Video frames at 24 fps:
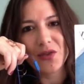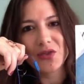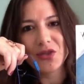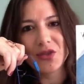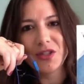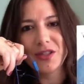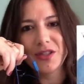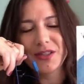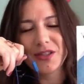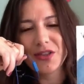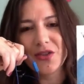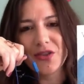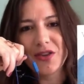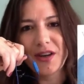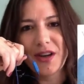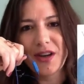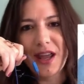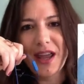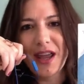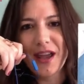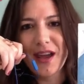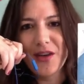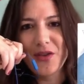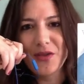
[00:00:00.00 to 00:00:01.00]
She started
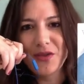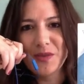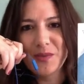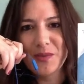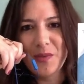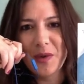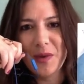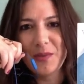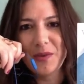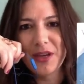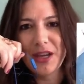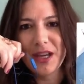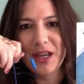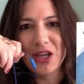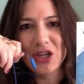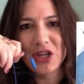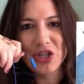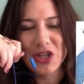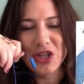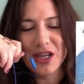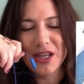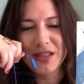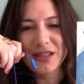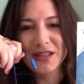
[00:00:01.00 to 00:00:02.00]
Hay House
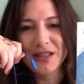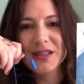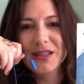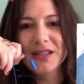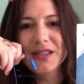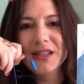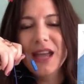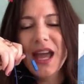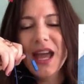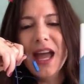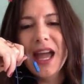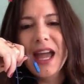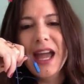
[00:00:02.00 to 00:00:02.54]
Publications,